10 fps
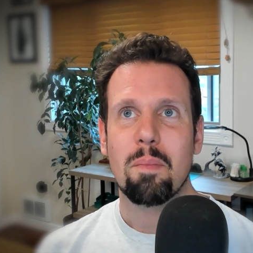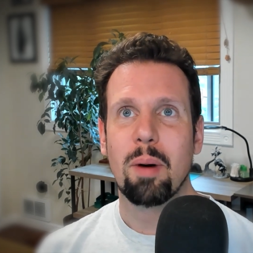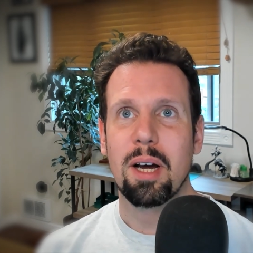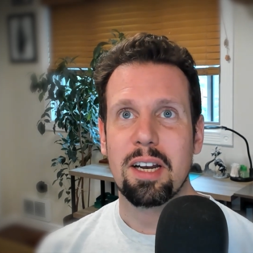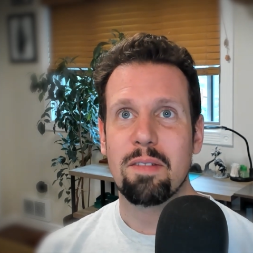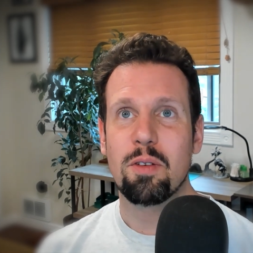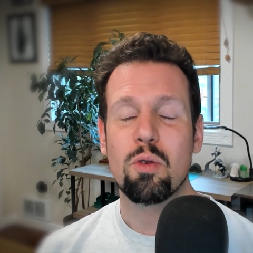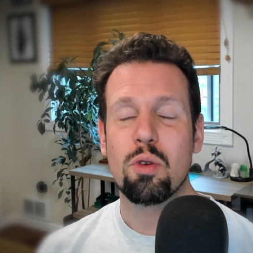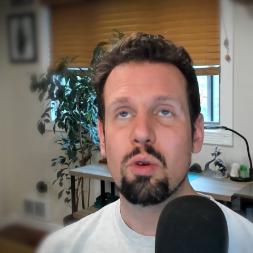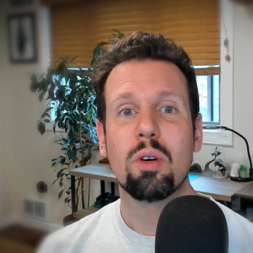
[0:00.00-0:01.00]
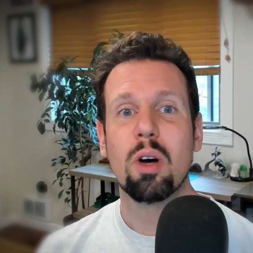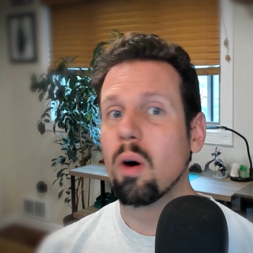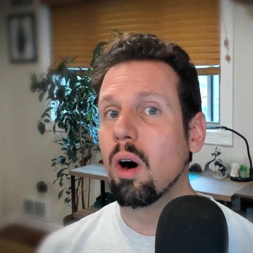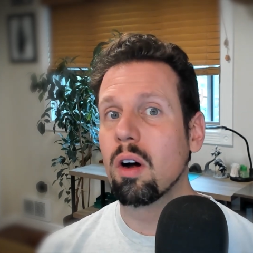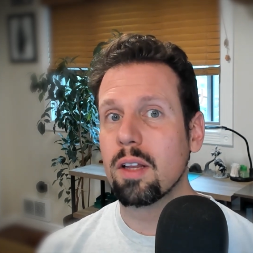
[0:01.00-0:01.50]
But if you do go
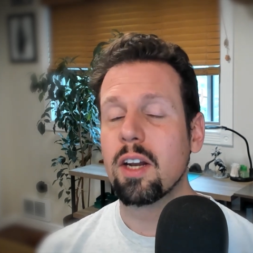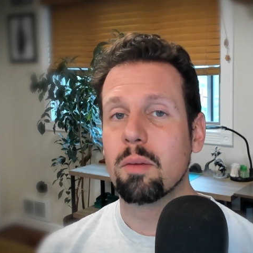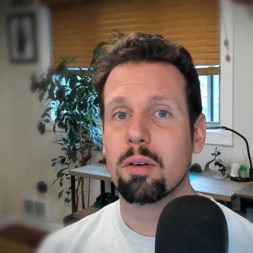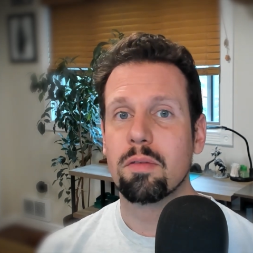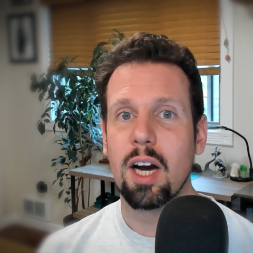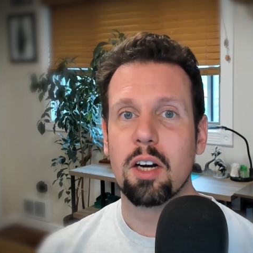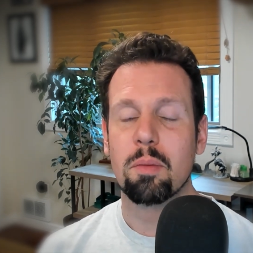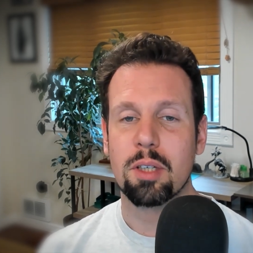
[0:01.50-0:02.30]
all in on provider